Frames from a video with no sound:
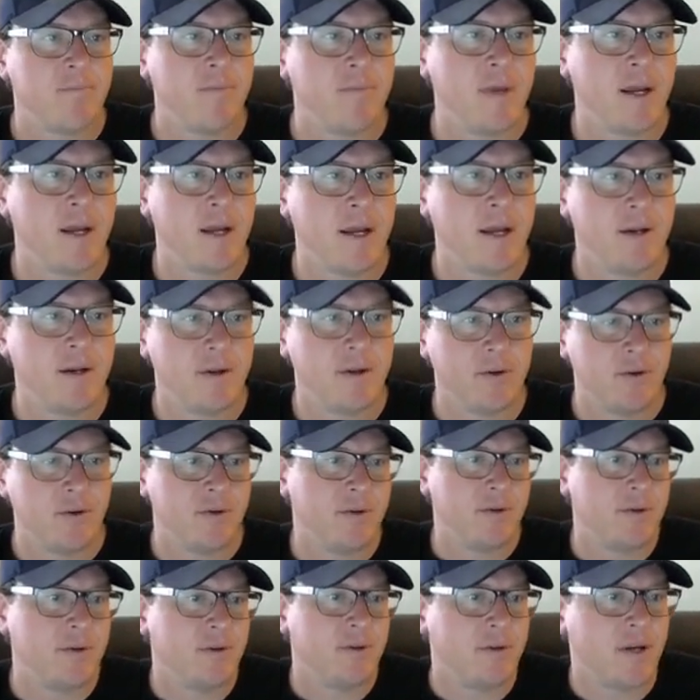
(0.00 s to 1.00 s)
and
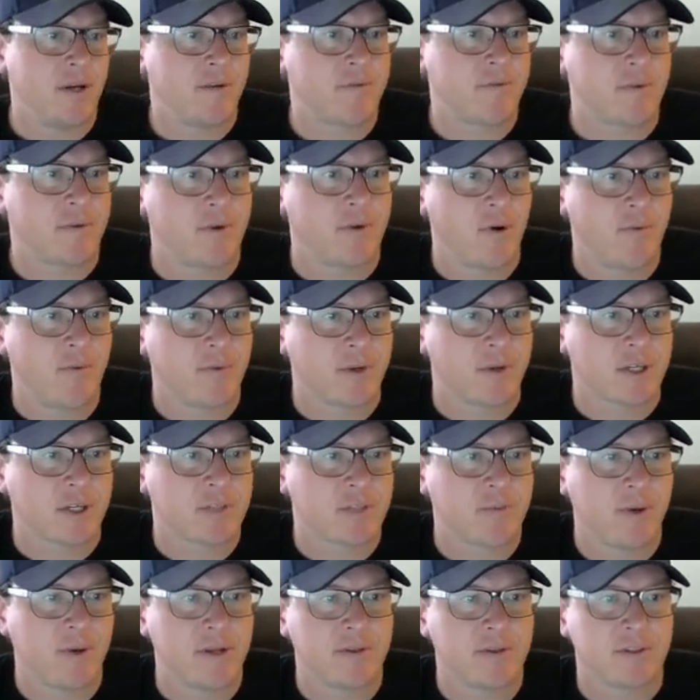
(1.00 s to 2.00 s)
enough to hopefully
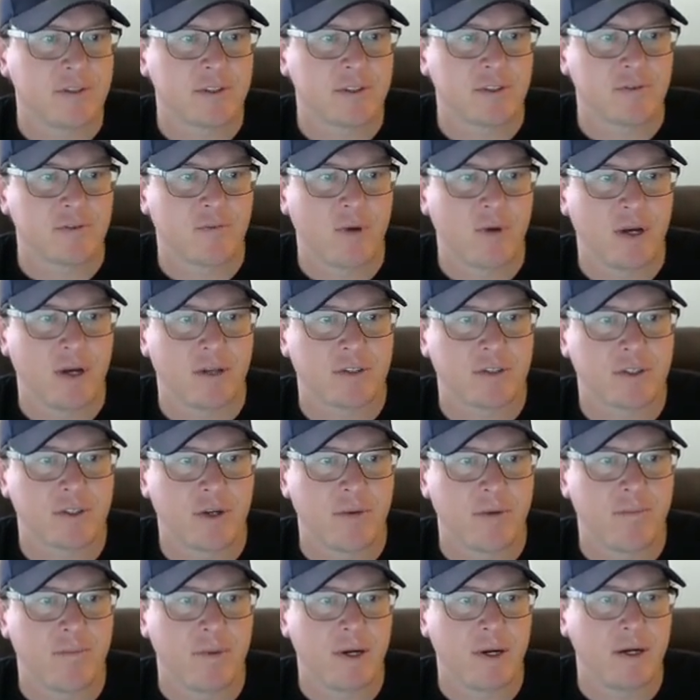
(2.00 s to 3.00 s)
explain this as well.
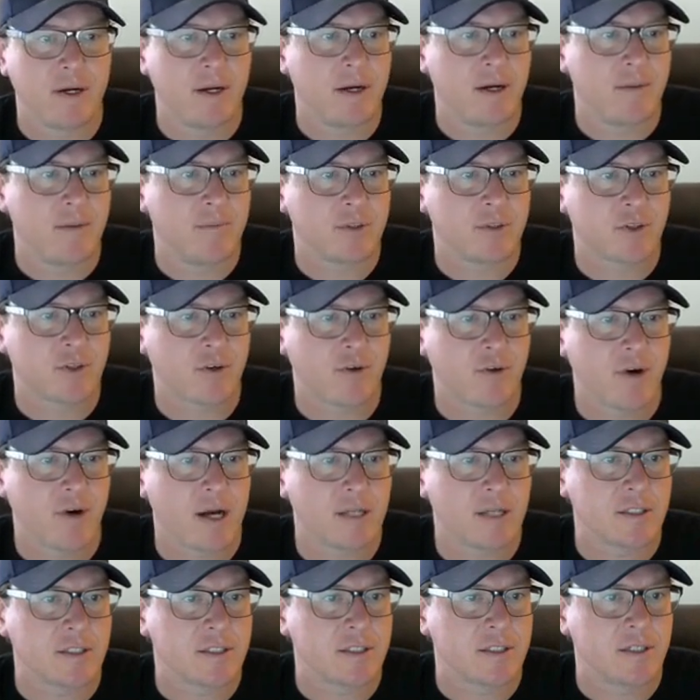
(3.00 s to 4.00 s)
So, but Mr.
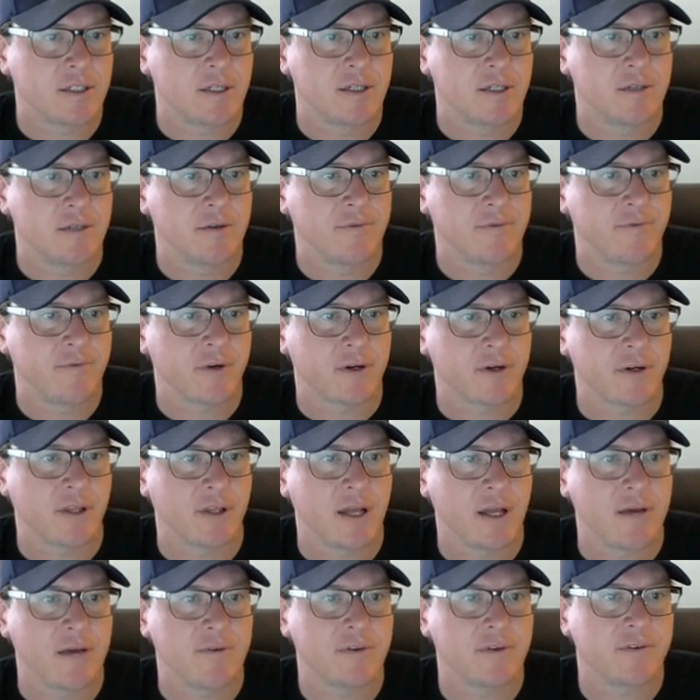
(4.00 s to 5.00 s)
Kreitz figured a
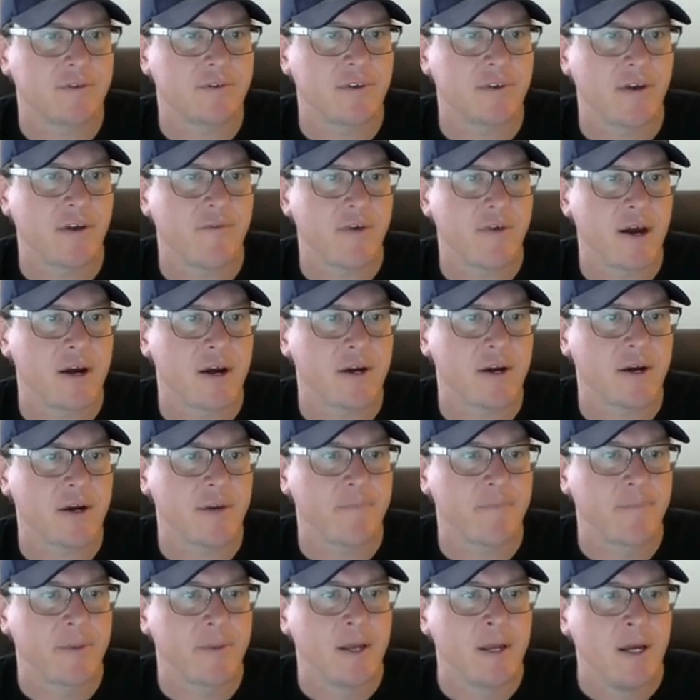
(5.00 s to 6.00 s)
lot of this stuff out
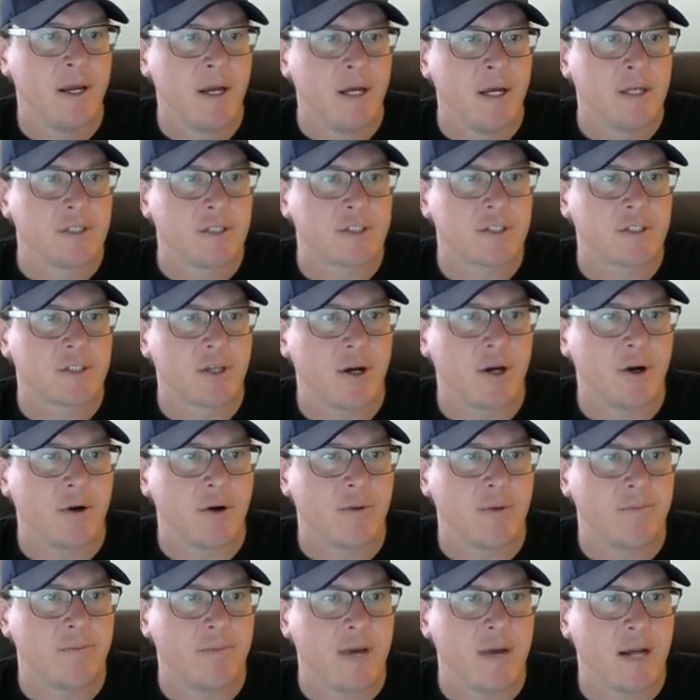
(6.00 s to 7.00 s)
here.
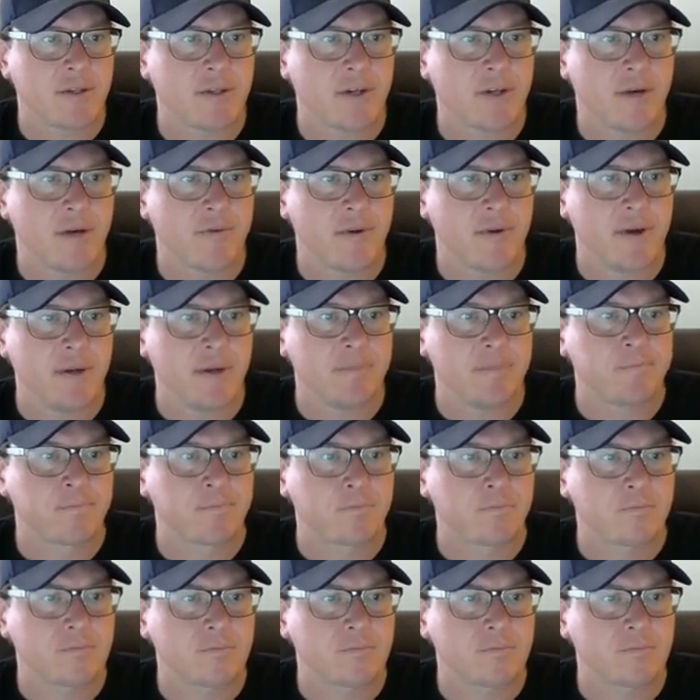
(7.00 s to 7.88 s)
So, hats off to him.